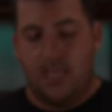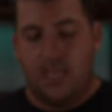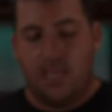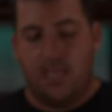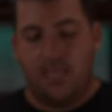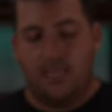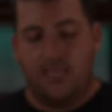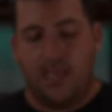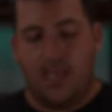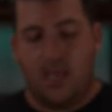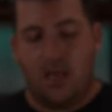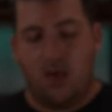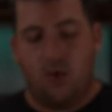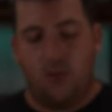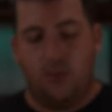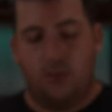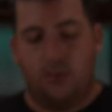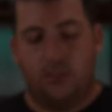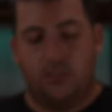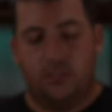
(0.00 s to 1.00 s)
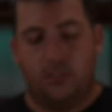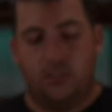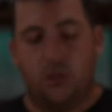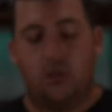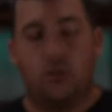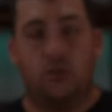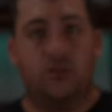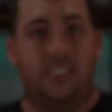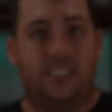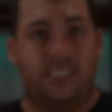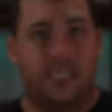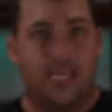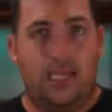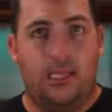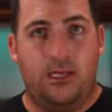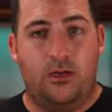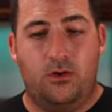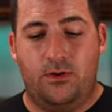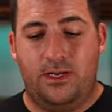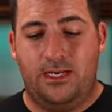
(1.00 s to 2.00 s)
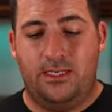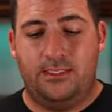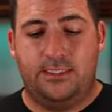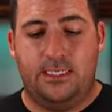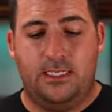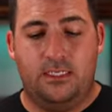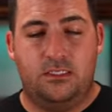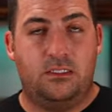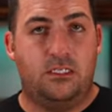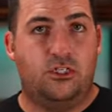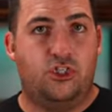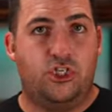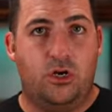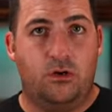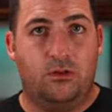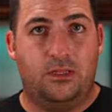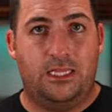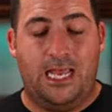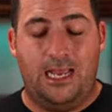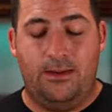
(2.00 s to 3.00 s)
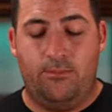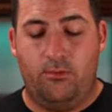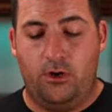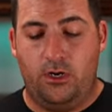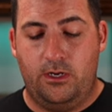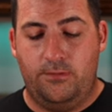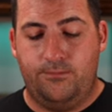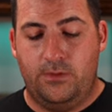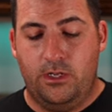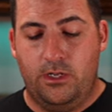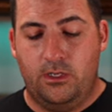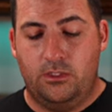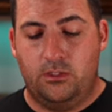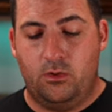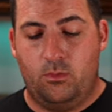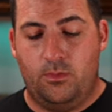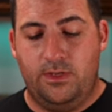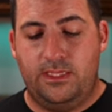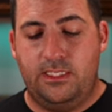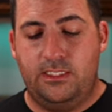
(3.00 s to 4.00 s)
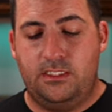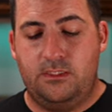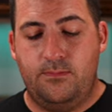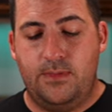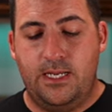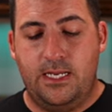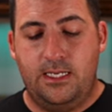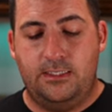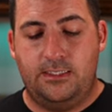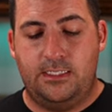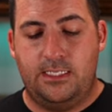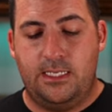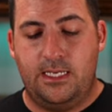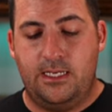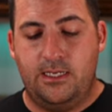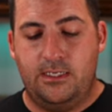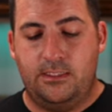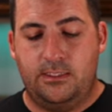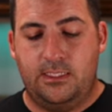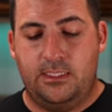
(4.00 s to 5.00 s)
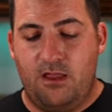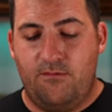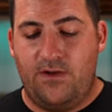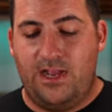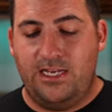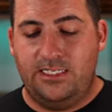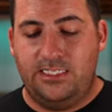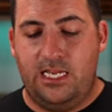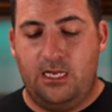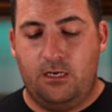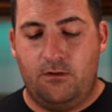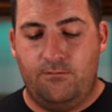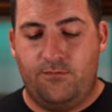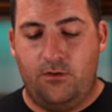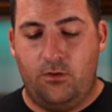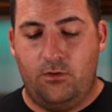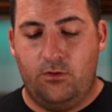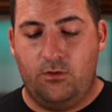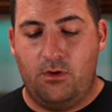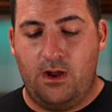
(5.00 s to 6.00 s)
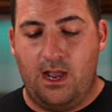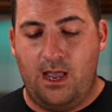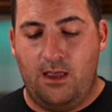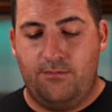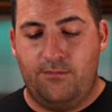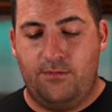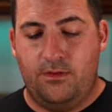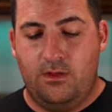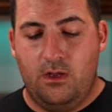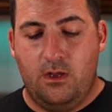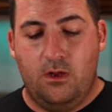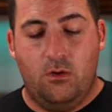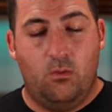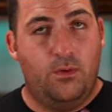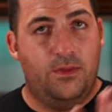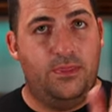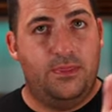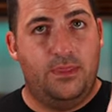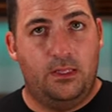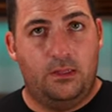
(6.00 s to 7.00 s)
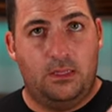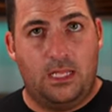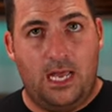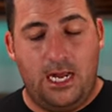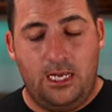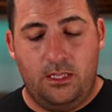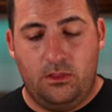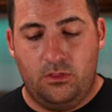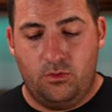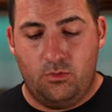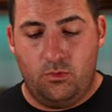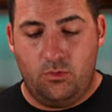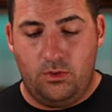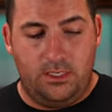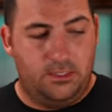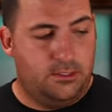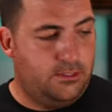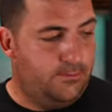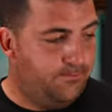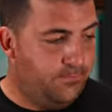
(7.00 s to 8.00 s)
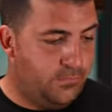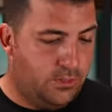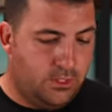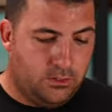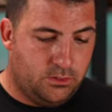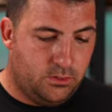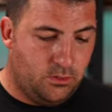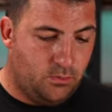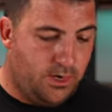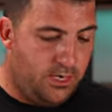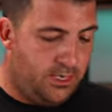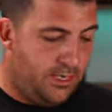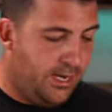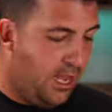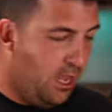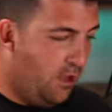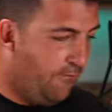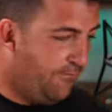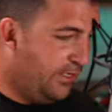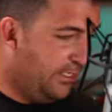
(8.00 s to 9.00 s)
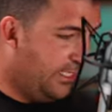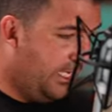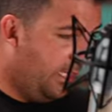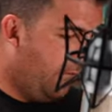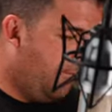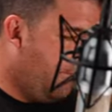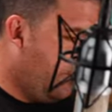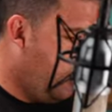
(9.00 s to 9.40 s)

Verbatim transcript: it now turns yellow and it says shared library. So what this means is if I take a photograph with the line through it, so right now if I take a